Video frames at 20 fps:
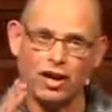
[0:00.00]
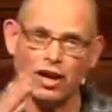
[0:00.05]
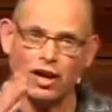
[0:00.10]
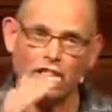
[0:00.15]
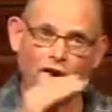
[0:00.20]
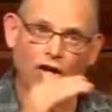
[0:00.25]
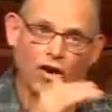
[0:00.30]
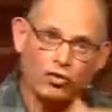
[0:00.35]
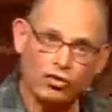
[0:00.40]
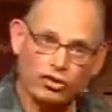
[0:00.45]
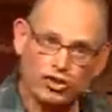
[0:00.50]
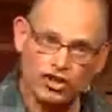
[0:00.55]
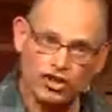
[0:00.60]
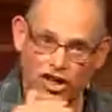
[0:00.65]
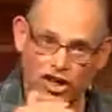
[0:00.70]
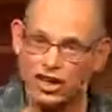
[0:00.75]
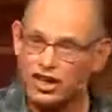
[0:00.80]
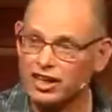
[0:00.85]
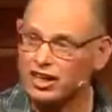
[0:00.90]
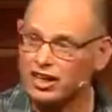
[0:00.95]
on the
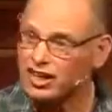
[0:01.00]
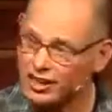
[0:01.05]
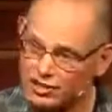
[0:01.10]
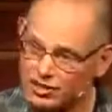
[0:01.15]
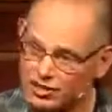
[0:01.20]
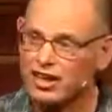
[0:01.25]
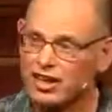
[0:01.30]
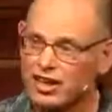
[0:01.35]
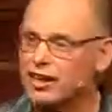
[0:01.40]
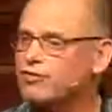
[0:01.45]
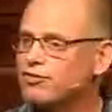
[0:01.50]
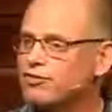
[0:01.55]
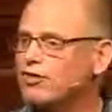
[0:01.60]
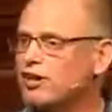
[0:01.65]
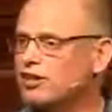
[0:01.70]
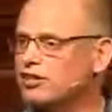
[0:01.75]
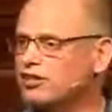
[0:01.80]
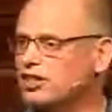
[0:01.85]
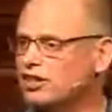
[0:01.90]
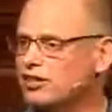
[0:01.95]
journey as they
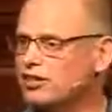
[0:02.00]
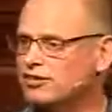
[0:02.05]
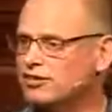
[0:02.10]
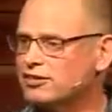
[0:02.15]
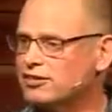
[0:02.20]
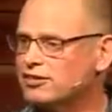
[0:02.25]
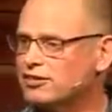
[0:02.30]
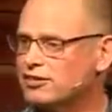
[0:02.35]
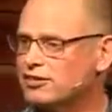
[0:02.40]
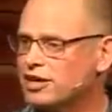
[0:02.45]
find Jesus,